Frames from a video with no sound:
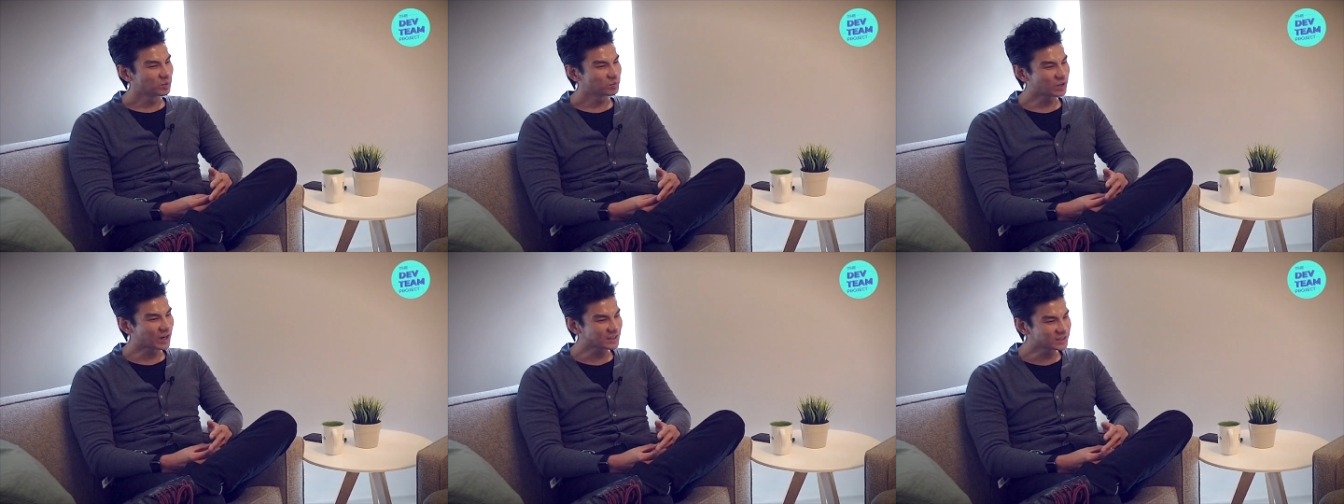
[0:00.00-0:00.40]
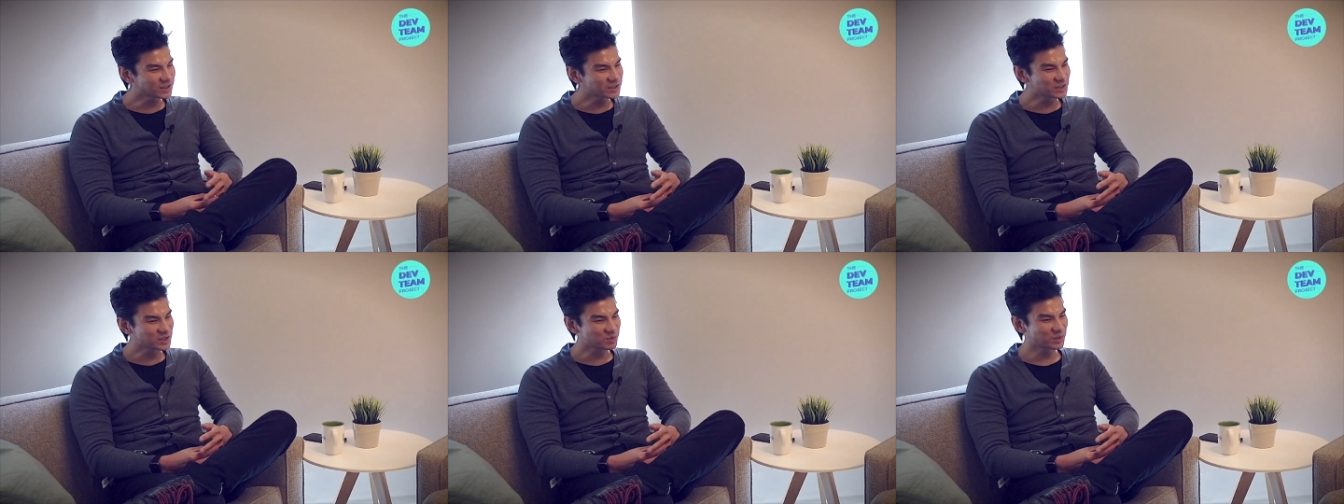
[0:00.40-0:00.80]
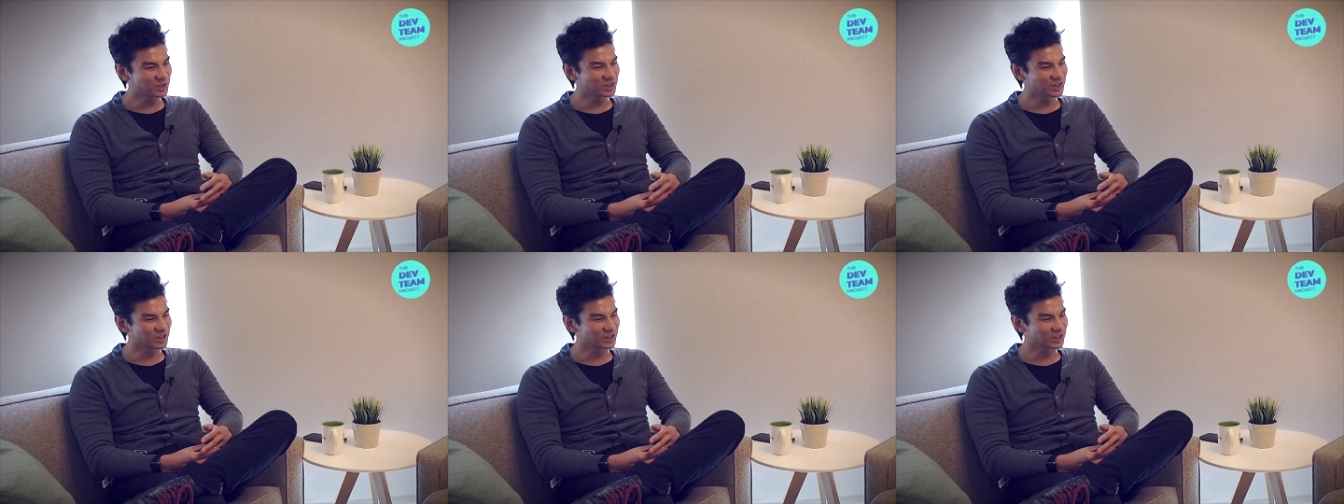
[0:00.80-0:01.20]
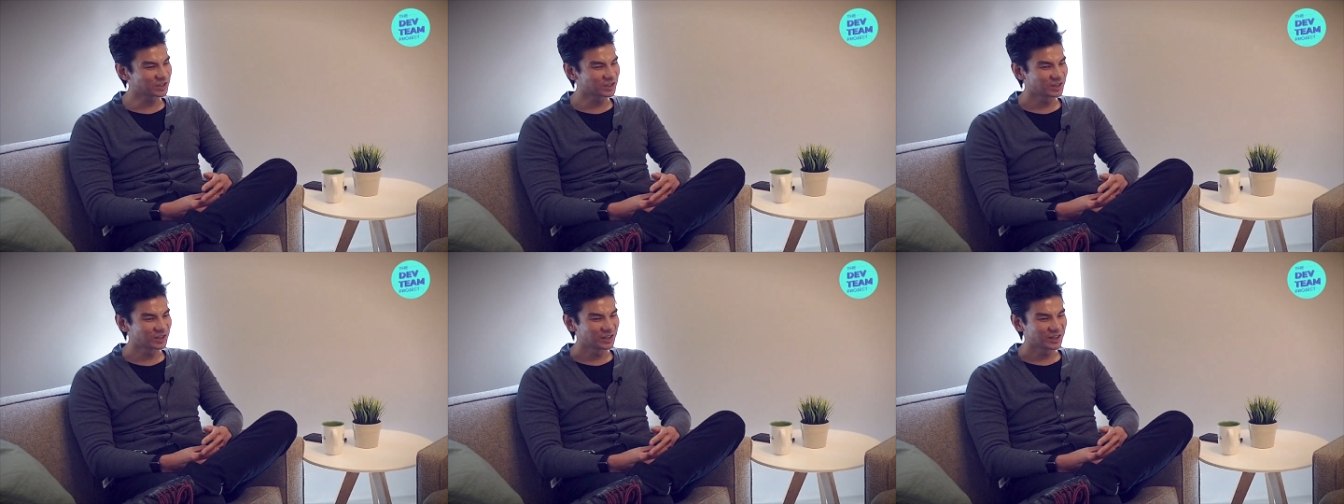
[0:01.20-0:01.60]
Practically
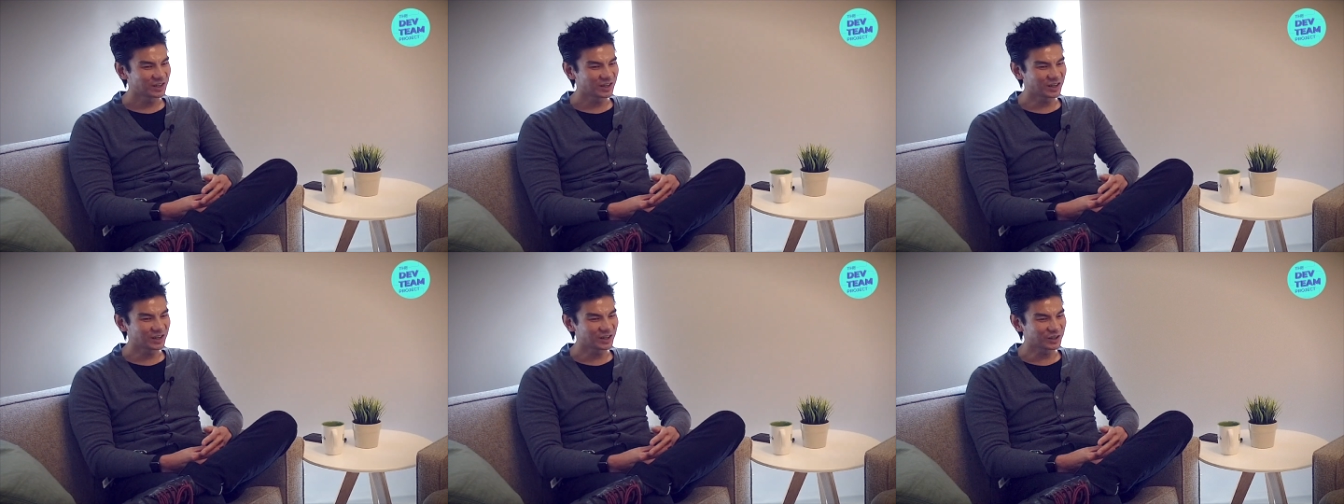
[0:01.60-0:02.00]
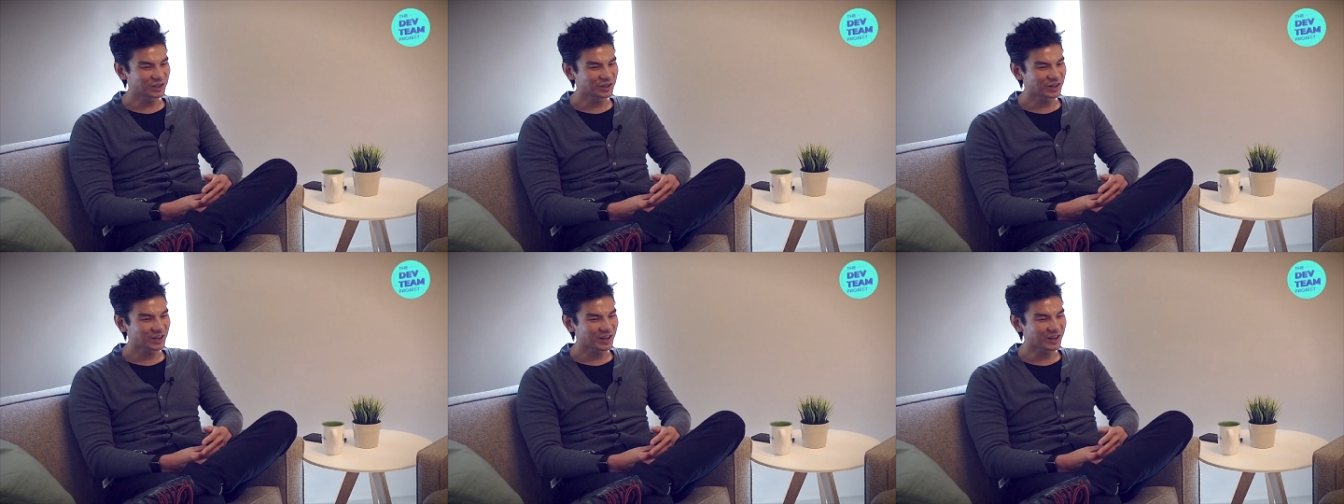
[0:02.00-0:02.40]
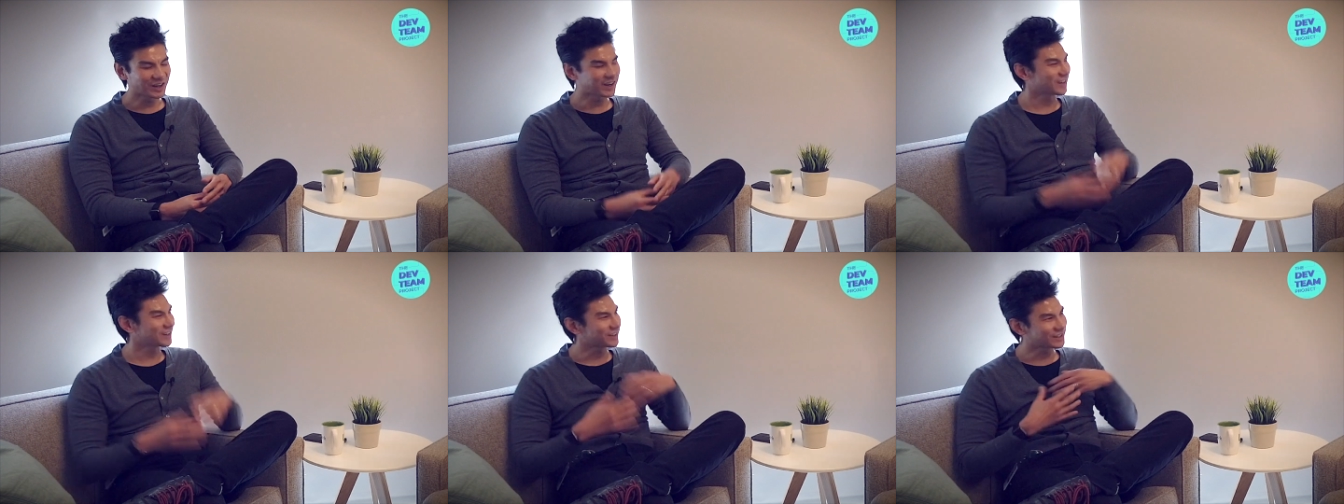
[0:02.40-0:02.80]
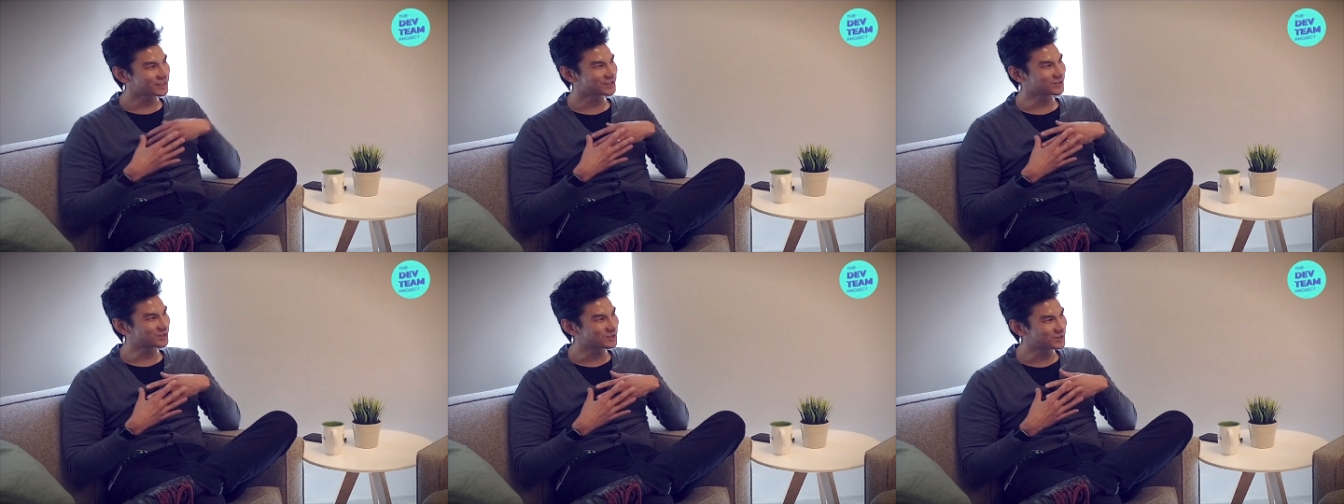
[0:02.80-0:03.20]
speaking, I
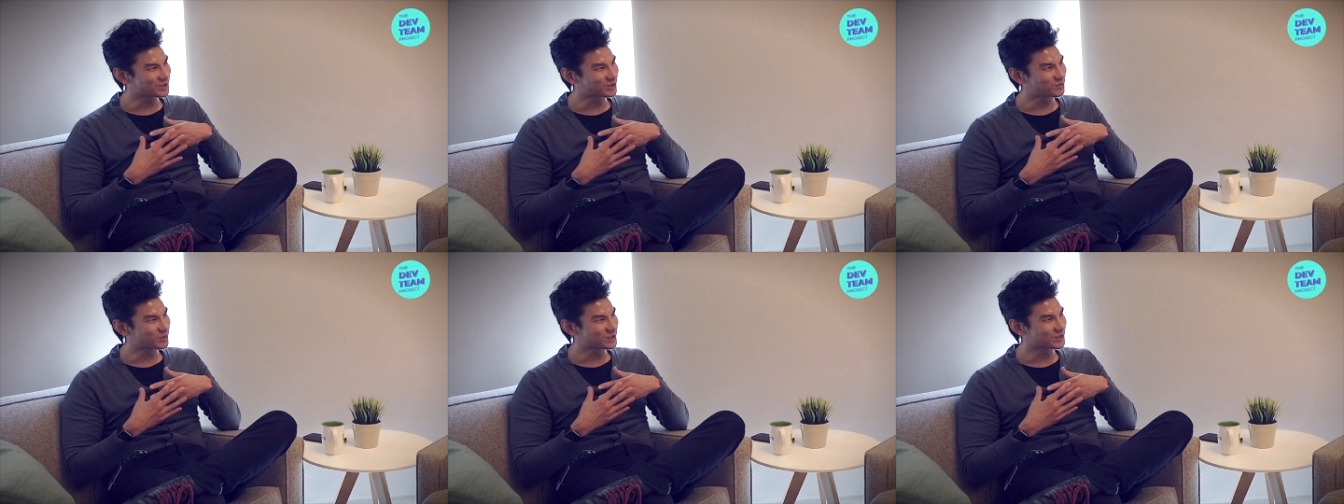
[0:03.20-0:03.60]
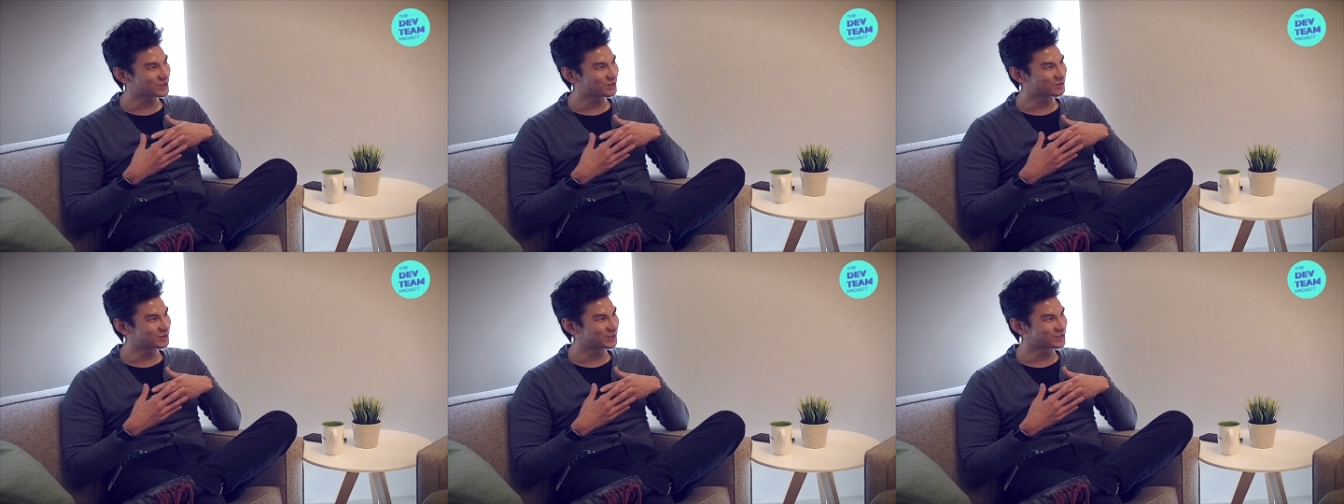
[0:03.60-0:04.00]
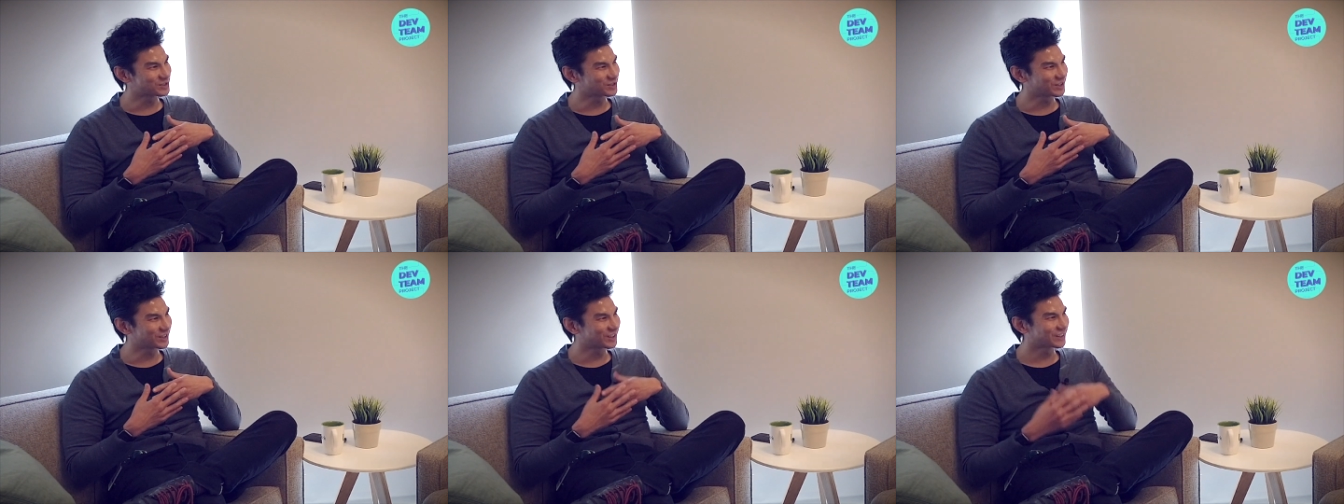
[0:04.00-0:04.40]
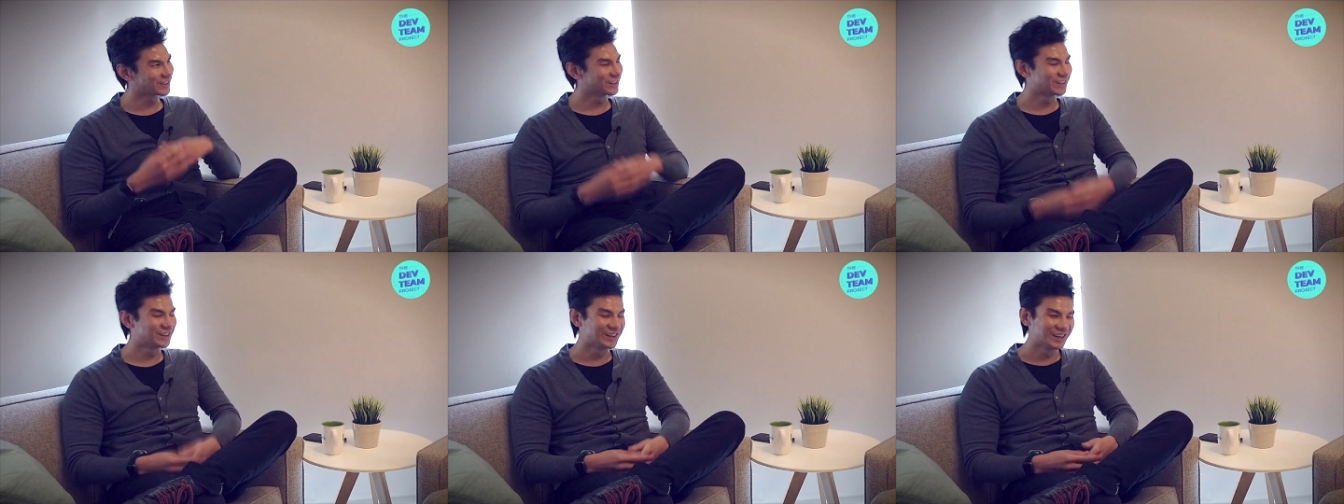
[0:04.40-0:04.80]
still consider myself an engineer.